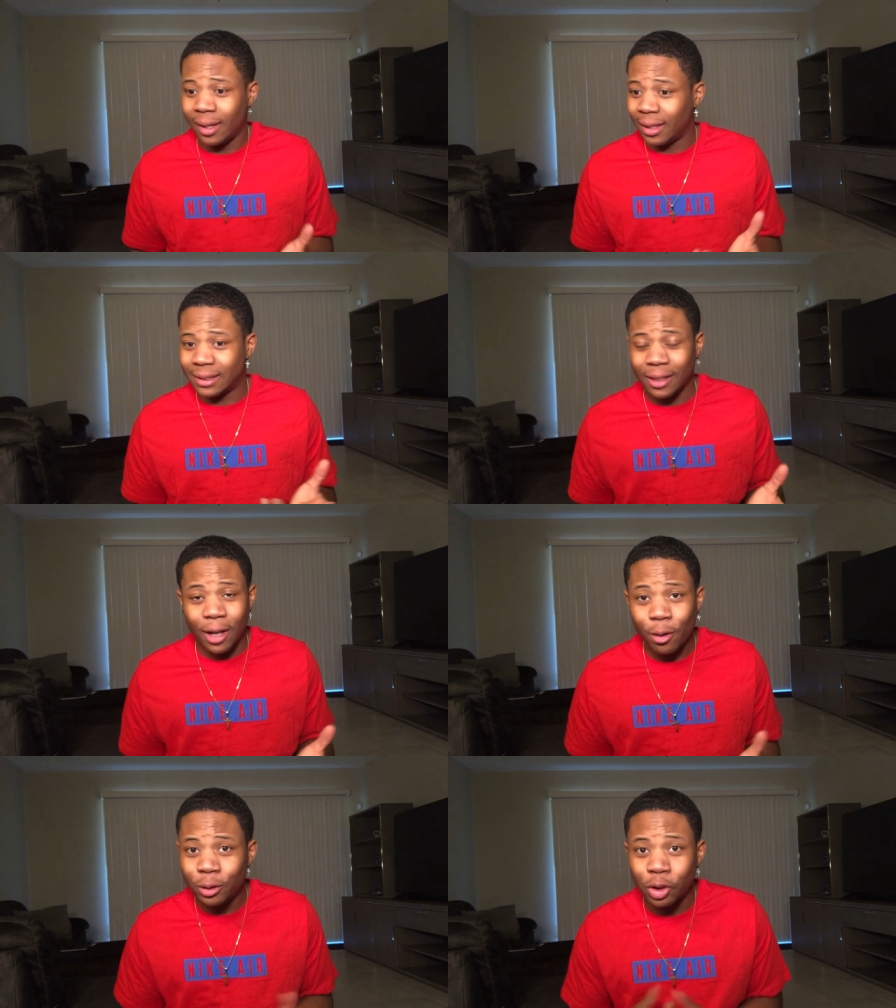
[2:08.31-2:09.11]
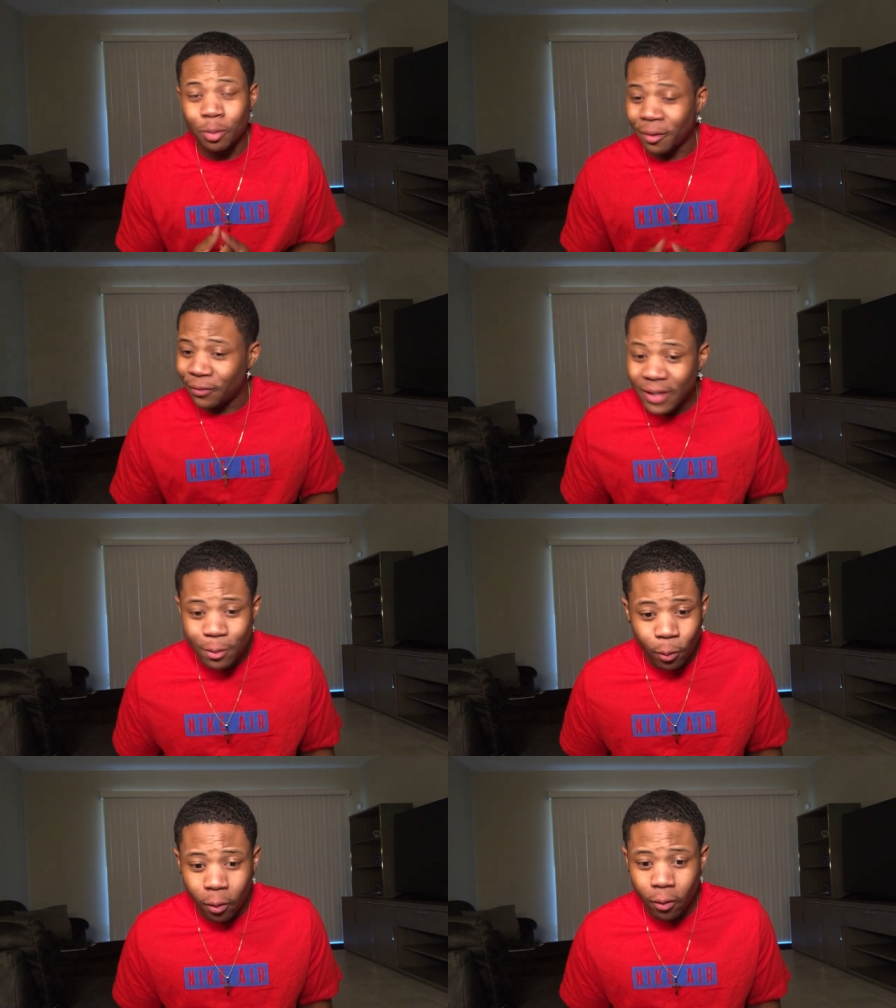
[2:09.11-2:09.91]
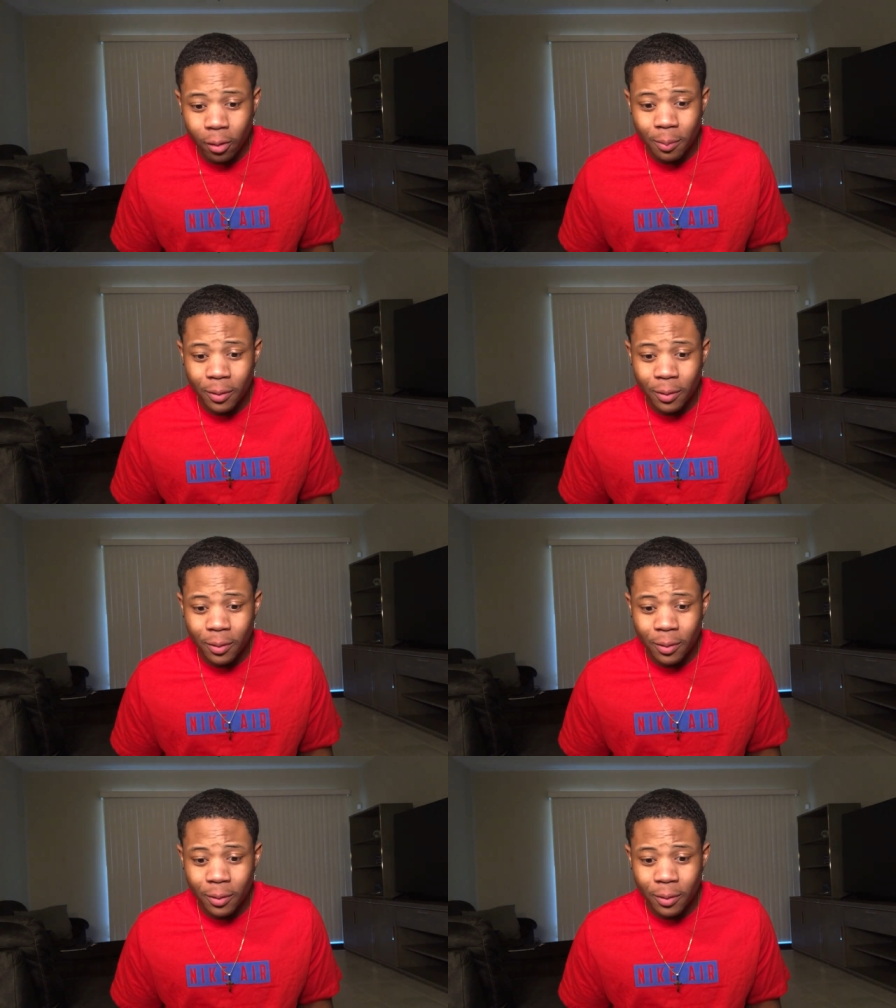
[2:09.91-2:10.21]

It's the go to. My feet warm.